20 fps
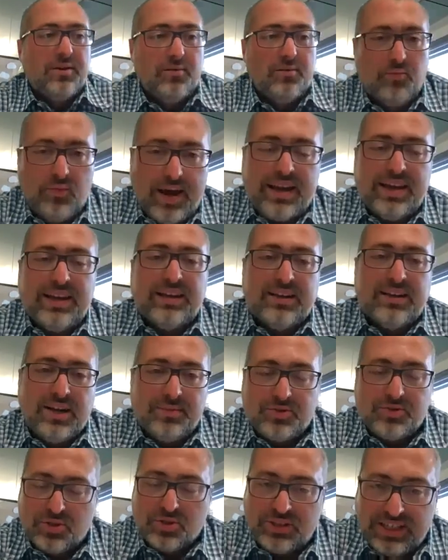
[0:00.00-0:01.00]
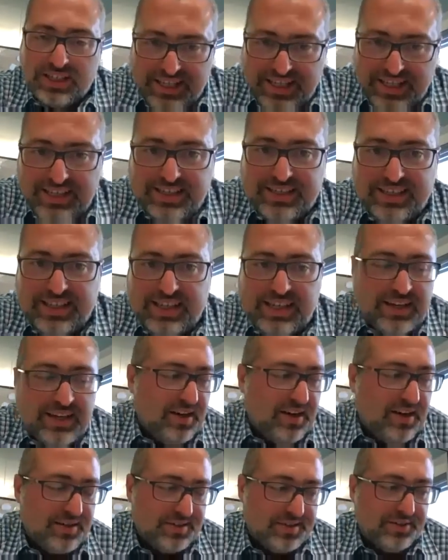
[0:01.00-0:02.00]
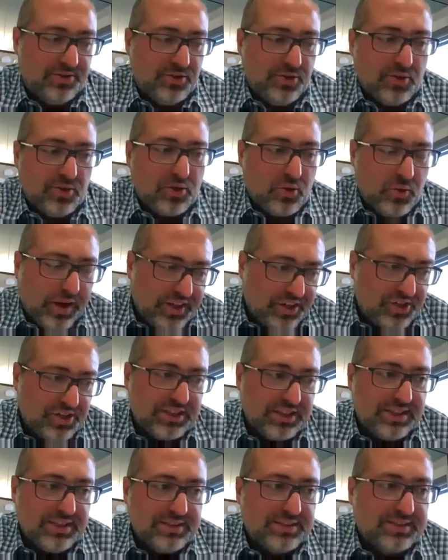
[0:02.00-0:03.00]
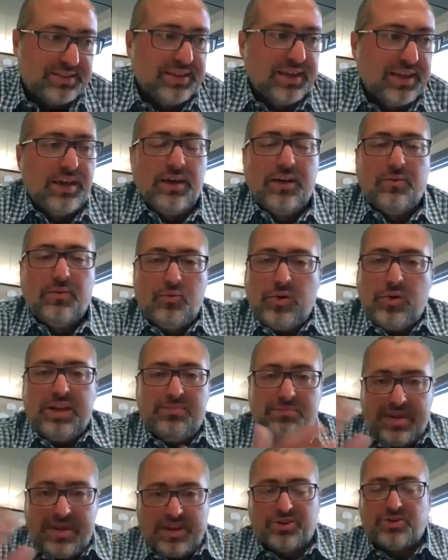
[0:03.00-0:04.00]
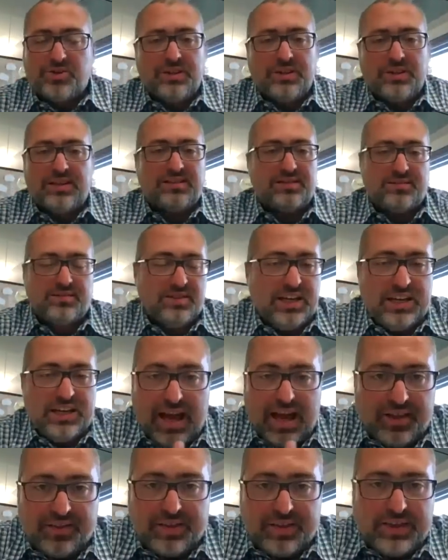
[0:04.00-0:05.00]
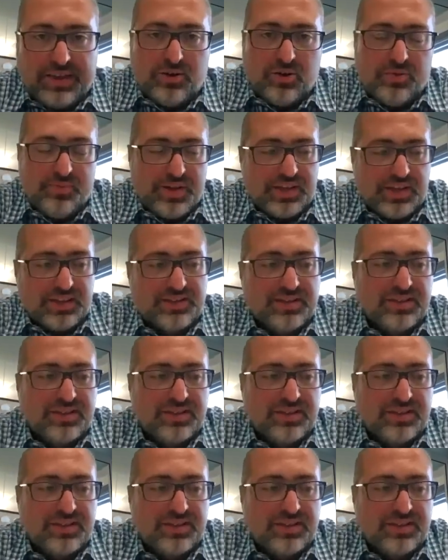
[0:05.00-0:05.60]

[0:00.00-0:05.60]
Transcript: when it comes, so the easy answer to your question is, we measure, as in health economics,